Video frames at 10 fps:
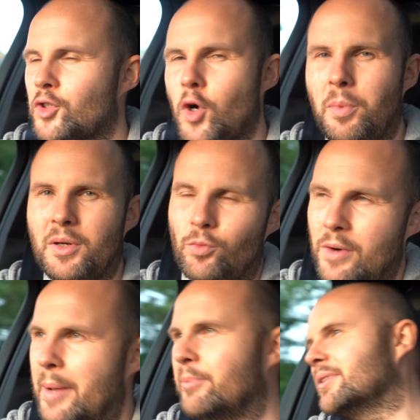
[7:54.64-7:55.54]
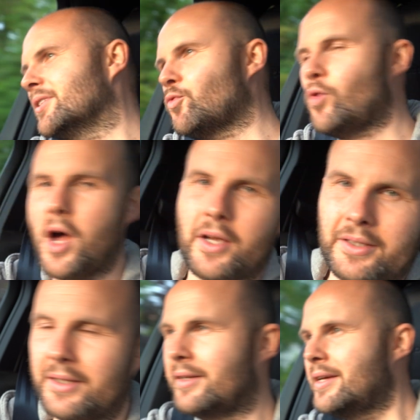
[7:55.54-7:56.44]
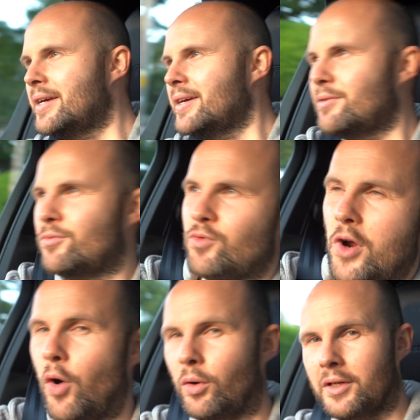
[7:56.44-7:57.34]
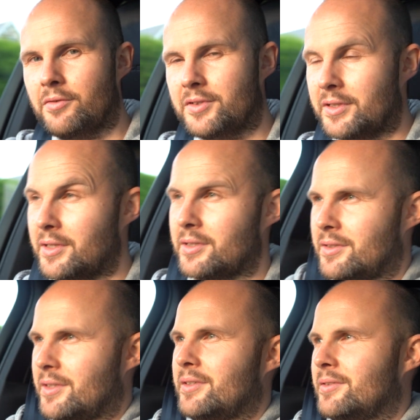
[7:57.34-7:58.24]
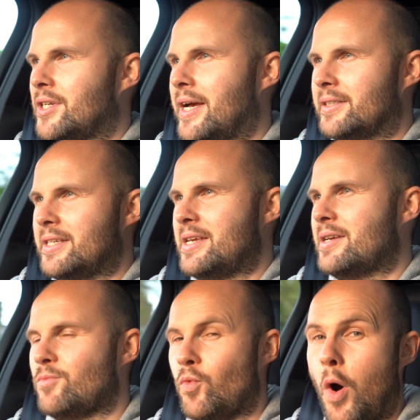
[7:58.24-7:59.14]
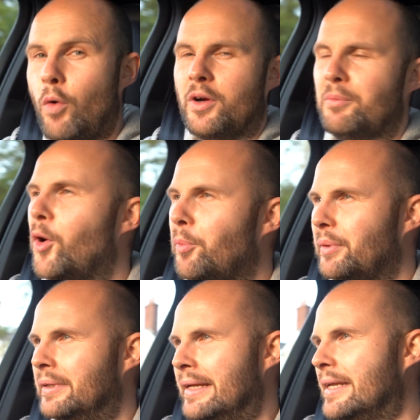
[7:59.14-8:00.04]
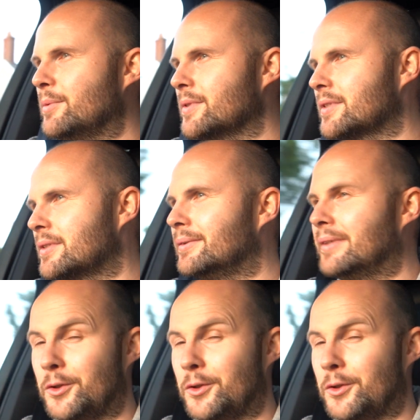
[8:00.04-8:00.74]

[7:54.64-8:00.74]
couple of ramps, and the rocking and rolling of the chassis woke him up, and then he was a